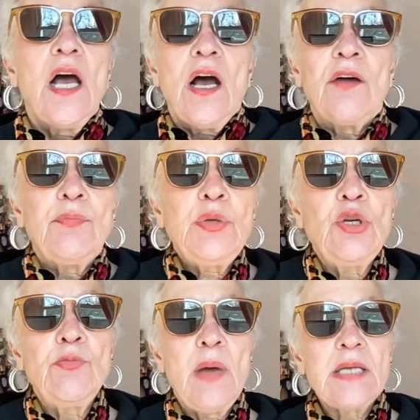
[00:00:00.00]
of
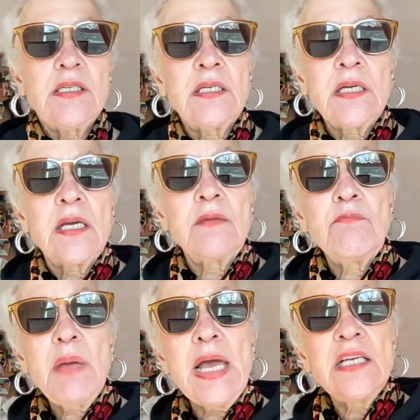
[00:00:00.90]
pubescent
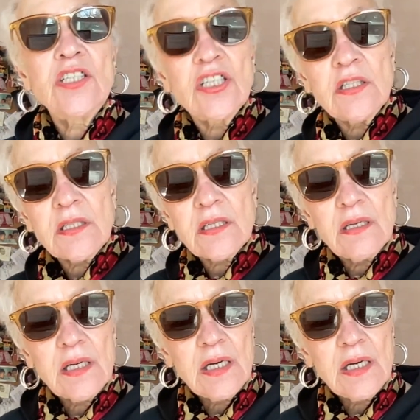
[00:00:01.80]
impatience